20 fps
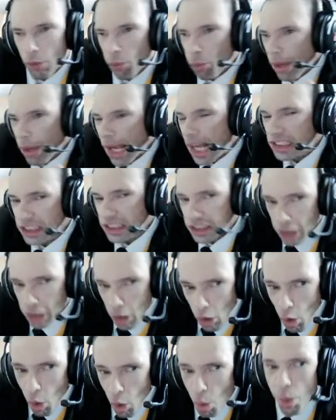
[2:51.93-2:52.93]
where to
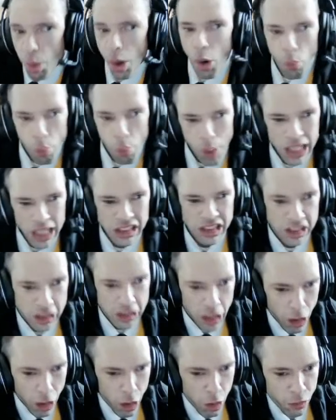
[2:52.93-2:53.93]
go, where to
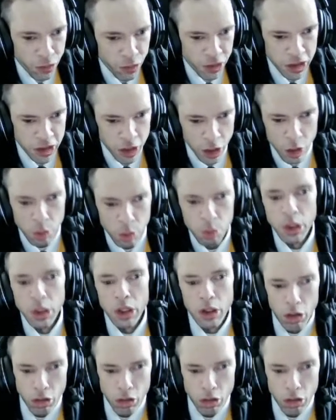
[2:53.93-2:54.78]
go to,